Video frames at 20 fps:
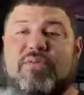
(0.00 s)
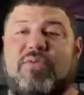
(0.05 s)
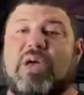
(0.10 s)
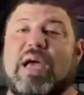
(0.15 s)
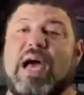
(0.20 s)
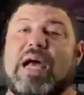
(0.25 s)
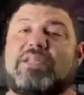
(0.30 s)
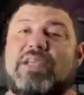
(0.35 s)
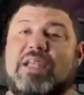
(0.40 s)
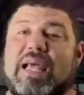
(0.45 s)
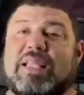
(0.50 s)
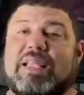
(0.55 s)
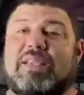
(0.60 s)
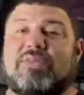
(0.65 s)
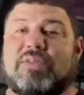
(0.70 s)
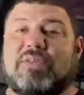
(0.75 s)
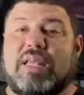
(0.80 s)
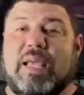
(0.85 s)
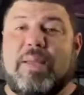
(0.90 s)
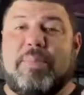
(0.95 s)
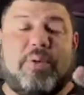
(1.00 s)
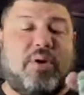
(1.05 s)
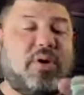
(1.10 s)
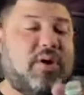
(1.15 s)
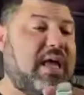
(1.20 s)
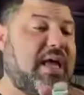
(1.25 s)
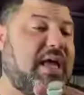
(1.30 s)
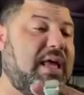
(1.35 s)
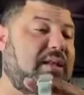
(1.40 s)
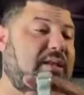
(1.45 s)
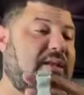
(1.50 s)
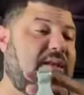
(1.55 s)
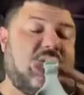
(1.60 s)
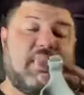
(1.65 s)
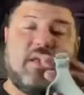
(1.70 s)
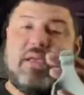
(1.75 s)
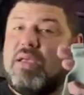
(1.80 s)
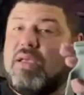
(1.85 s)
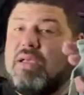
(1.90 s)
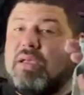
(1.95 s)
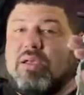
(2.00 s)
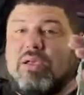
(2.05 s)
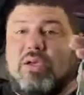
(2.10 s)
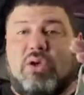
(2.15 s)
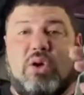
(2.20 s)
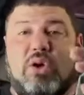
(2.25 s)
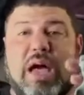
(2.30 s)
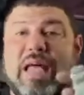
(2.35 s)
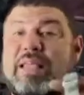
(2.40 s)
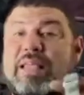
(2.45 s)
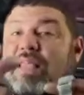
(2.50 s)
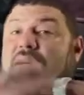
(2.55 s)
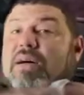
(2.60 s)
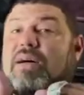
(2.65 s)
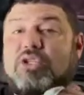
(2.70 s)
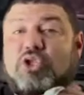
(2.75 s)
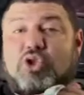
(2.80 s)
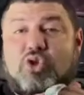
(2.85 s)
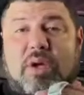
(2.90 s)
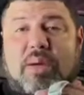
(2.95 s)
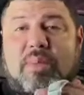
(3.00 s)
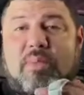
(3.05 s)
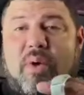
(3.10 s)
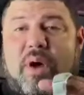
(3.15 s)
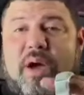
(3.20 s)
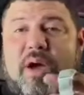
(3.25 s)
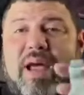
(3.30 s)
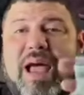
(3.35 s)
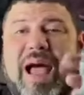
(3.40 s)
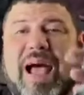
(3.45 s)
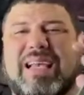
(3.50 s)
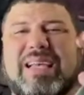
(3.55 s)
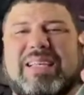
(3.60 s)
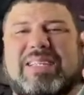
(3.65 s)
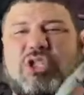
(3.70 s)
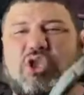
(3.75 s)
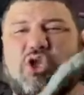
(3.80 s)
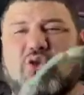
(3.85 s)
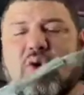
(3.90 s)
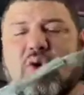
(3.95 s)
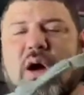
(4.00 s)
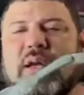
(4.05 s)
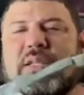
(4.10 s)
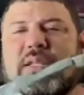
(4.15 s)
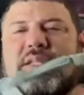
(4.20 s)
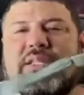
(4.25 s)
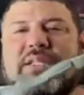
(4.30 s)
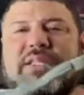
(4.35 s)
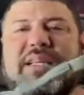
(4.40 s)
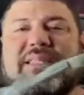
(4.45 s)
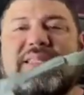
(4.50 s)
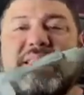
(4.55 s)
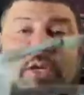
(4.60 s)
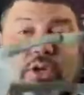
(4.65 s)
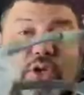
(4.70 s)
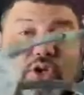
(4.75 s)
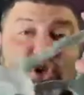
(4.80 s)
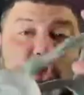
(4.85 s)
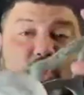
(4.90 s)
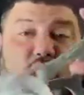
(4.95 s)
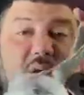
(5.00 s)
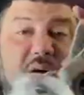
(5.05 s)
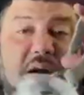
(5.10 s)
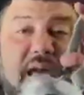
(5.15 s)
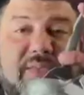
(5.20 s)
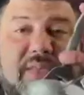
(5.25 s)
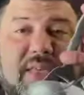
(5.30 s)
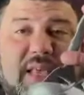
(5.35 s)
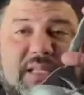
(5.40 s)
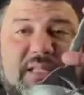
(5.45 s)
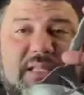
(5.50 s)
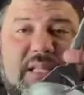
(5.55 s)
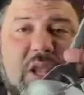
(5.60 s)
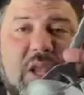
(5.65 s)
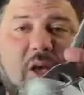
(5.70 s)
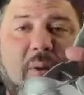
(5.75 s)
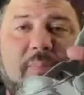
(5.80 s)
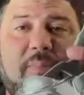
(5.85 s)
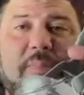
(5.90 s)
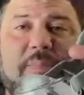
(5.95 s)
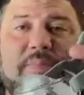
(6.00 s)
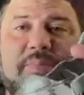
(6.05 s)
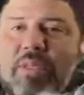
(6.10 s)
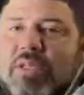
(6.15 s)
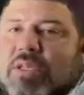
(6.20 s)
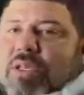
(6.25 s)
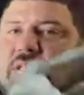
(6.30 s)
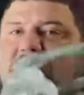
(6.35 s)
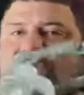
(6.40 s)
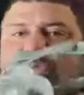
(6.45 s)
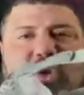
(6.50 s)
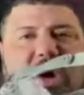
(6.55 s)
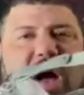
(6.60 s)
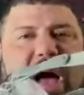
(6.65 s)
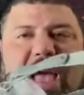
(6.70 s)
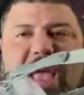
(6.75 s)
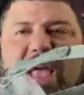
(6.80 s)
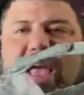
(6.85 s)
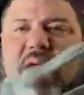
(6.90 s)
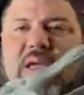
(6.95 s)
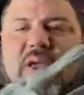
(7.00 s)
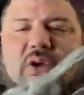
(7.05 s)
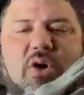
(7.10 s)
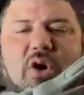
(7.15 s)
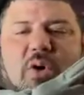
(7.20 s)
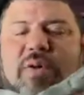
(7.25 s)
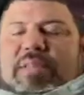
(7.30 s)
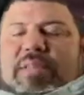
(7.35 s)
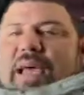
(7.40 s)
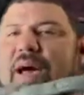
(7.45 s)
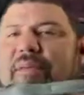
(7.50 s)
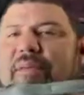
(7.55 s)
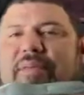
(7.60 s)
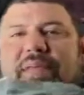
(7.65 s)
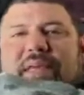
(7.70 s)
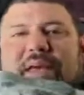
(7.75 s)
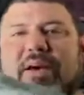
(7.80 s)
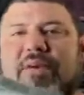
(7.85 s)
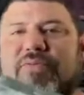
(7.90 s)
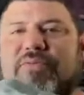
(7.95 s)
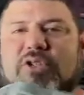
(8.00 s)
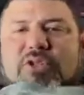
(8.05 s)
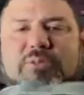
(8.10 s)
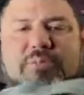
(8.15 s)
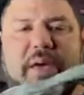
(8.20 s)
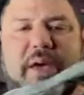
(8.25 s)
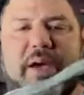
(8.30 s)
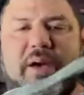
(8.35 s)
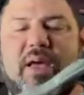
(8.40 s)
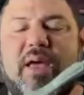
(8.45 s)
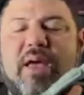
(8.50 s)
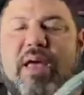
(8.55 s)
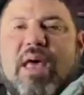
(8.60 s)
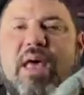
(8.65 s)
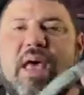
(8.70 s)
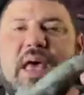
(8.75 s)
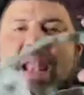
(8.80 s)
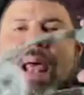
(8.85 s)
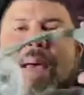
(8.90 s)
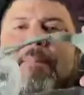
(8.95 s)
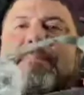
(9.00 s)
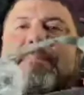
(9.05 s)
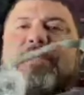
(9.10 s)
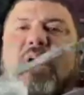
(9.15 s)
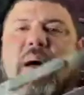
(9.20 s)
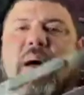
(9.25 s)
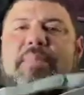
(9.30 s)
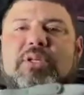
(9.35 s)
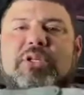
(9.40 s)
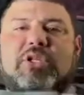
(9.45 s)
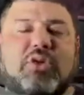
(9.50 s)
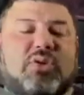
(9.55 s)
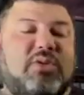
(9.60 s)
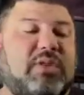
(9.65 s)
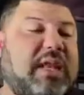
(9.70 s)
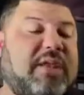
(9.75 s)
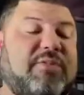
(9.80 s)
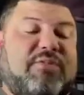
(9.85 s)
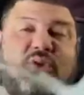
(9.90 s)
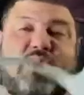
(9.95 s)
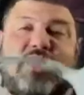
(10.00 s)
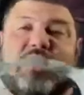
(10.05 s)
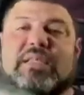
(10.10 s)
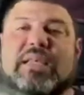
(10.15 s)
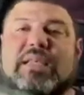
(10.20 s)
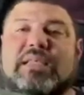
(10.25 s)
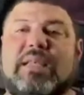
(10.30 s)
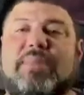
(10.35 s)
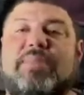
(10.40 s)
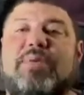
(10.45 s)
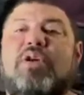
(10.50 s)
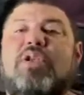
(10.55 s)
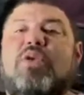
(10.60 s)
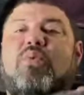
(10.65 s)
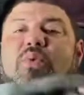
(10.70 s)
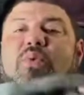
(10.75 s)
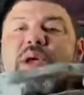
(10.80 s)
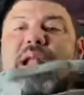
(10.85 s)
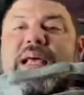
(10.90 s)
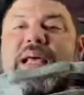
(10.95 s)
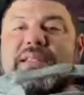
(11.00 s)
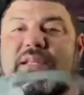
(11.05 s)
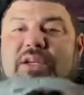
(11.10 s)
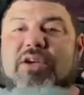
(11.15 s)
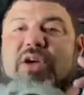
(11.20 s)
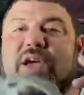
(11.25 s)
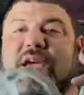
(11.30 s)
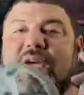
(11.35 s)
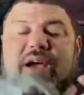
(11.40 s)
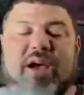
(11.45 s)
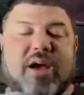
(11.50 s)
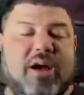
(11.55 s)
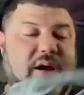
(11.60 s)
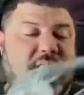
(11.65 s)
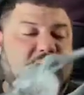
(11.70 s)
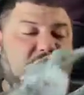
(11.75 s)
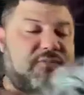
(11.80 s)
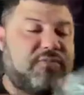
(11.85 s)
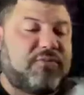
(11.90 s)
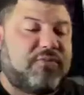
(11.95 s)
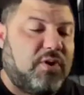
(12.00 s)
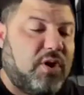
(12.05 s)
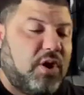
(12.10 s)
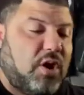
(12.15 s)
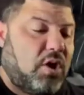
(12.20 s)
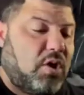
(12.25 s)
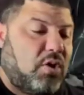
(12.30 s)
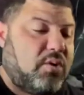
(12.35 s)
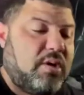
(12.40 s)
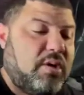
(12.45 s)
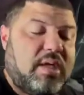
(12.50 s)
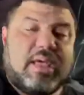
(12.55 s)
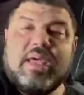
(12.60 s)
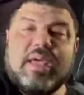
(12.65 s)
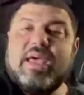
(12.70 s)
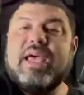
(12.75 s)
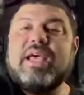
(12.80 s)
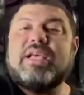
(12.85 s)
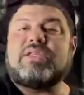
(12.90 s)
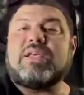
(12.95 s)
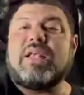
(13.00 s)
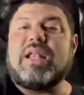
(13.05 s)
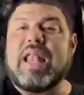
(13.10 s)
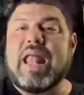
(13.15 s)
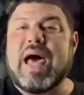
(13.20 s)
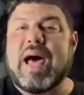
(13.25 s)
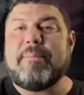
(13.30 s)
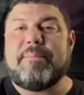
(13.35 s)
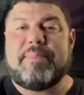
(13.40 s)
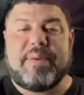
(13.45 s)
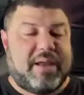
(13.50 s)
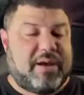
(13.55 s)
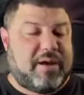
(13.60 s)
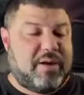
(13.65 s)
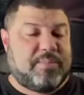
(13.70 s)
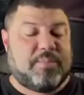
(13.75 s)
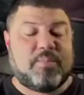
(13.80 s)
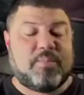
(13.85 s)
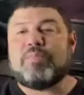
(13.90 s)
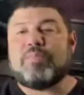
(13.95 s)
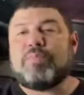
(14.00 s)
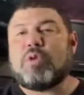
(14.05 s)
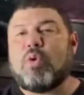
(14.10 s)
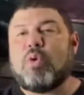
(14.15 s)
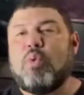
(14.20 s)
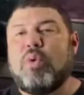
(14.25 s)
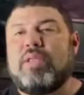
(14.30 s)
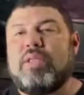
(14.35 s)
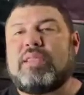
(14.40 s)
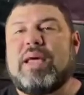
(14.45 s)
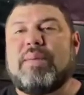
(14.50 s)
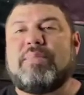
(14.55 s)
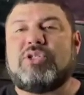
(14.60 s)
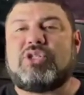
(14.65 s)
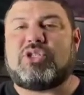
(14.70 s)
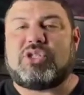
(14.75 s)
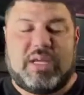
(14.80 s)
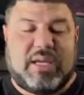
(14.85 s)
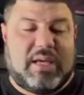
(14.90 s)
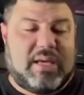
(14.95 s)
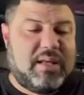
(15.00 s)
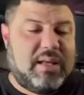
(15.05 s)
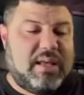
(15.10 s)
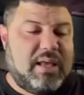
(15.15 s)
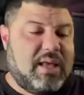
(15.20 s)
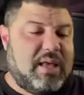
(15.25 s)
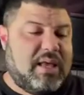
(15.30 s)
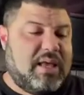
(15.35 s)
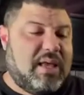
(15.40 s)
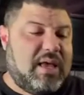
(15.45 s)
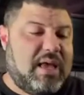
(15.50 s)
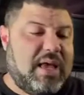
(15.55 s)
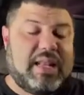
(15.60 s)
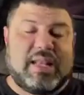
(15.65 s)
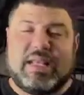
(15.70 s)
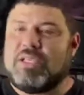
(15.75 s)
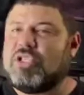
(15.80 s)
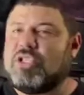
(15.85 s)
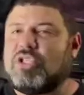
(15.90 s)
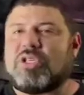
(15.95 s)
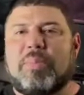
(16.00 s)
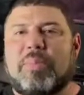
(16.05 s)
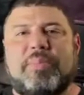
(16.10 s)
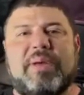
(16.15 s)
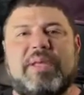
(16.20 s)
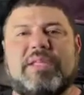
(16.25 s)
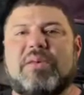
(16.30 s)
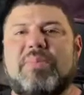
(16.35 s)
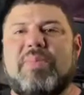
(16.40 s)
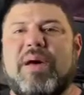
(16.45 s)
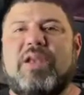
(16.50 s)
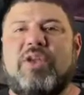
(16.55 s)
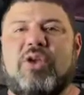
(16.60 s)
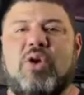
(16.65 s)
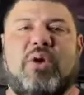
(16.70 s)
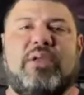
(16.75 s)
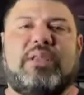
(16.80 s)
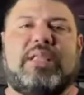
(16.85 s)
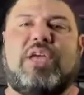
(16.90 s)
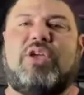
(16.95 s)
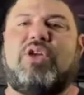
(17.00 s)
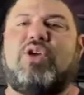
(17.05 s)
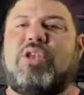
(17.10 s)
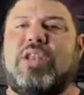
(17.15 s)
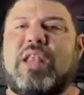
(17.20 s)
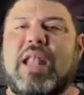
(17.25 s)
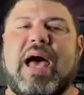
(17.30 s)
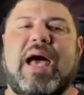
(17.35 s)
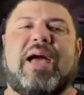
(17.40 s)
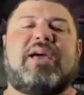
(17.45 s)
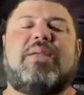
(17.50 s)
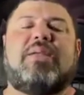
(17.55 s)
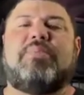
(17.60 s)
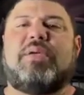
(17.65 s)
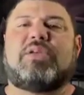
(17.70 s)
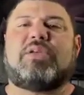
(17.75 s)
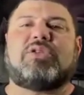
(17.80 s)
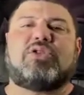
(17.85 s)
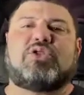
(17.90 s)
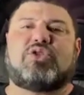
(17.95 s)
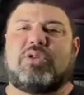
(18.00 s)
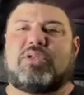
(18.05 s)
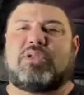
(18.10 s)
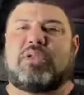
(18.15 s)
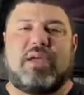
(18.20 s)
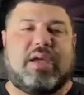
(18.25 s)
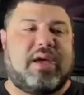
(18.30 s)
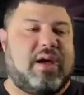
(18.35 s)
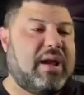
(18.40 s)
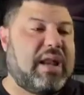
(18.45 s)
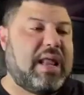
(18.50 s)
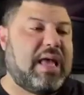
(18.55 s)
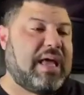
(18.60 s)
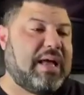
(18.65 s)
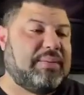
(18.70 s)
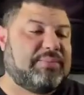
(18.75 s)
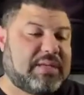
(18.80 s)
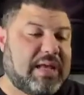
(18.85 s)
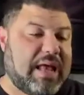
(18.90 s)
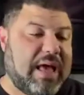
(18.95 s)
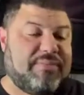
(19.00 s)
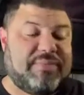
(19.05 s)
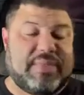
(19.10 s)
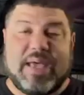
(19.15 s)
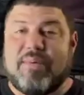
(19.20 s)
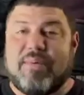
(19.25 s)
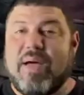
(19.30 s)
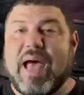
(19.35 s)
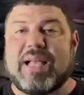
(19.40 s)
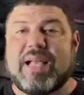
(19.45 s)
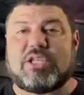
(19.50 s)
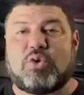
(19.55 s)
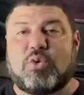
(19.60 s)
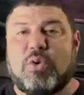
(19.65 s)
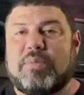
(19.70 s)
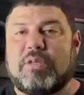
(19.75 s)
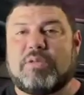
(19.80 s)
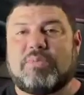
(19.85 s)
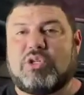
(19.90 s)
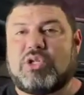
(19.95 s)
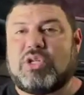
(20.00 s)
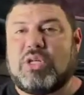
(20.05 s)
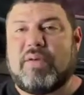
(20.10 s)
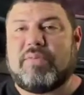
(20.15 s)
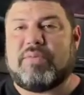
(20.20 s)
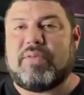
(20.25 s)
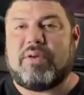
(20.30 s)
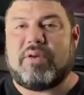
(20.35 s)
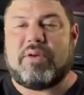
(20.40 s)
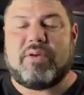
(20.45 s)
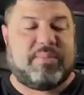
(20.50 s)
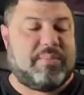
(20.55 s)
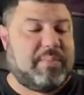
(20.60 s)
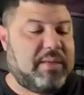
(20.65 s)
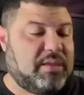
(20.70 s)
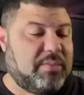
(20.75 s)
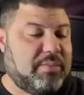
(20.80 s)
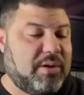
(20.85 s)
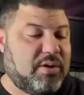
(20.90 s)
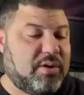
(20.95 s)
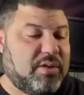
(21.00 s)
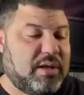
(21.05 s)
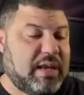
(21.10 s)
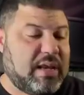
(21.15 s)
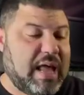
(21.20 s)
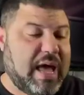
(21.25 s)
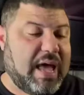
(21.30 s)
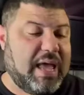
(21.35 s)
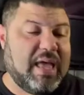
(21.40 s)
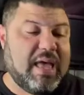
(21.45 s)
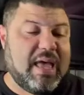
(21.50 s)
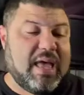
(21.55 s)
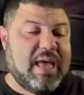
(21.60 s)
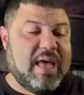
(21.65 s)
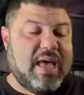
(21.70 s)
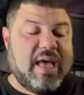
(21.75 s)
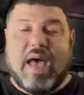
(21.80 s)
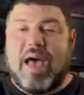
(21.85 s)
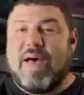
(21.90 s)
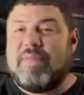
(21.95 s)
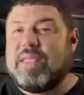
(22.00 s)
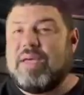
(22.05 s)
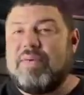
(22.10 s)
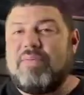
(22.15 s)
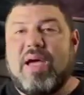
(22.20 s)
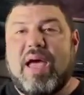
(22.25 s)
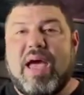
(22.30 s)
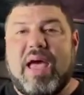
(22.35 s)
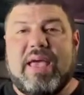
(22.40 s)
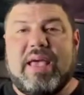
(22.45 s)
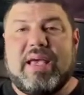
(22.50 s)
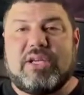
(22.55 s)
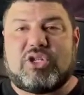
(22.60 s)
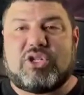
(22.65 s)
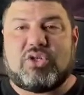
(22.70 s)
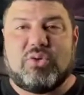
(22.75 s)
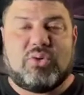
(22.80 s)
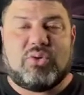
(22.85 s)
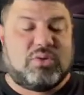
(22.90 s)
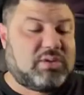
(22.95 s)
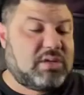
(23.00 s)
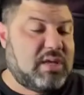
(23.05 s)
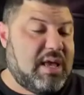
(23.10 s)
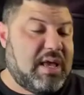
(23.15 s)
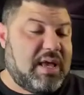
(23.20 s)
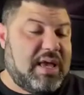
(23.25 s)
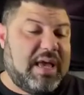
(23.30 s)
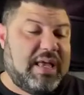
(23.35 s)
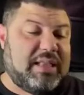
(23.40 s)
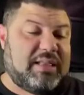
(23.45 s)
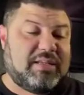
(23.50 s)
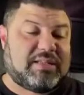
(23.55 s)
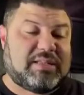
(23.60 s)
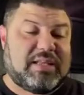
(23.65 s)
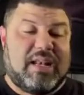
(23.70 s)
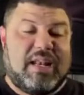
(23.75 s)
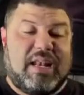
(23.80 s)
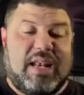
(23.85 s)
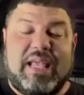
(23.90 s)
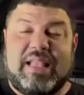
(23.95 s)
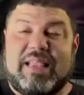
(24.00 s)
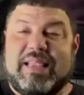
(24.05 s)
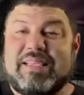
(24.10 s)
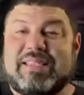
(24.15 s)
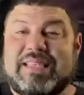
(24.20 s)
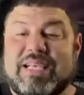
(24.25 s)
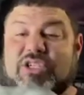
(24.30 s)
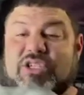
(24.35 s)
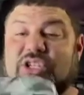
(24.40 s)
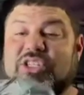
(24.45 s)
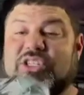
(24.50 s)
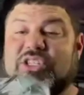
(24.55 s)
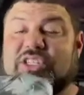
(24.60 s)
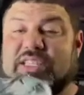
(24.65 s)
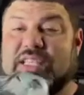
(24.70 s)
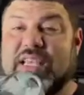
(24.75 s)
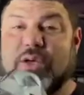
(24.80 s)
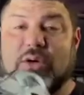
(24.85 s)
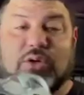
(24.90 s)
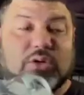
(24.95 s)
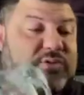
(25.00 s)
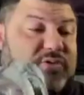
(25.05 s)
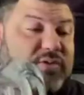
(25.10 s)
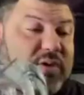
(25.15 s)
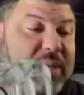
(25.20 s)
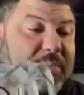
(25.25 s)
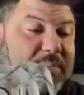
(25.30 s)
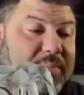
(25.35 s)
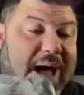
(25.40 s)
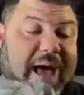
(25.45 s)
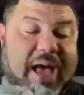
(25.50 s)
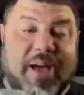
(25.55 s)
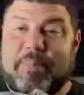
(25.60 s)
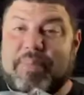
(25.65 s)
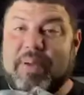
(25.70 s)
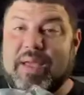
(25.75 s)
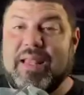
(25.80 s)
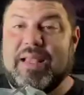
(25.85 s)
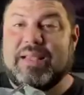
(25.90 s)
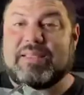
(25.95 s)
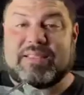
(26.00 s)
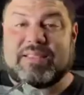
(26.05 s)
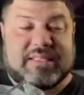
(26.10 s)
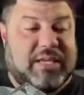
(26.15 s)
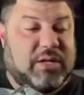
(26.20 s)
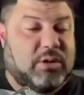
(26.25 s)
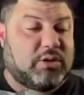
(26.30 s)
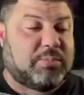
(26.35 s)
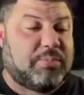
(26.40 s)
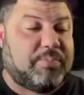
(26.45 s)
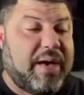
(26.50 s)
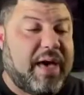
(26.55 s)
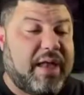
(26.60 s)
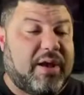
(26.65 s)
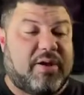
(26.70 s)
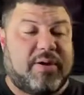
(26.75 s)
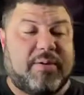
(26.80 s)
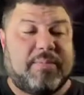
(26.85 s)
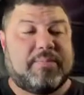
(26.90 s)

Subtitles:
guys are an active sleeper and you got the DreamWear, I strongly suggest that you try this. Just try it, and you can always have it there for spare. And I promise you that if you're a side sleeper, you're gonna realize that your air flow is a lot better with that machine. And it's just a peace of mind knowing that you're not gonna be constricted air. Like, I'm sorry, I've never had to rip this machine in the middle of the night. I've never had issues. It doesn't leak. This actually seals, in my opinion, seals better